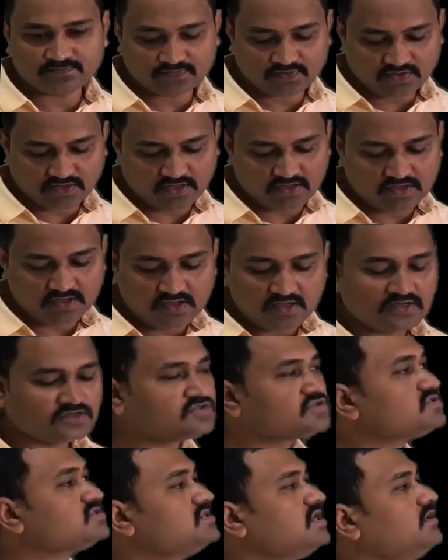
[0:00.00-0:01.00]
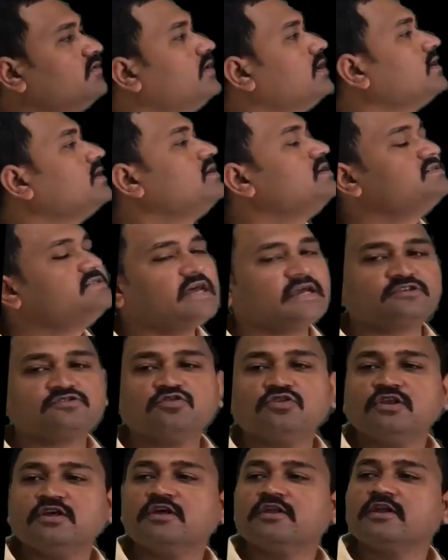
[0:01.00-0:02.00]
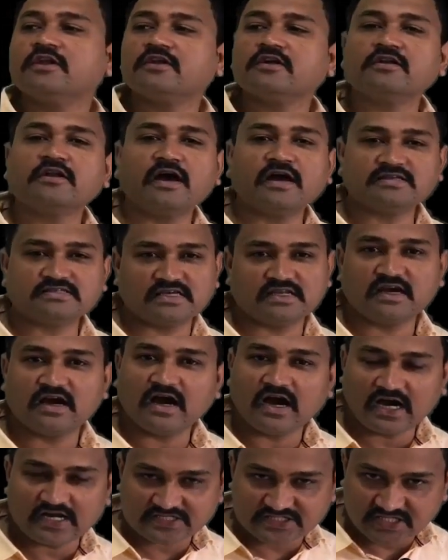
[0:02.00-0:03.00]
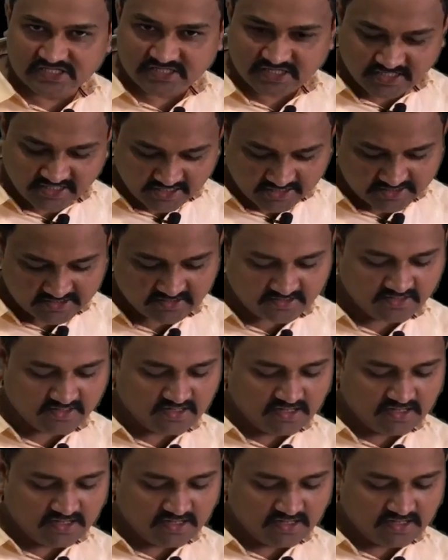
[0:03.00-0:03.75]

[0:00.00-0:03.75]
Okay, so silver is actually written as an argentinate.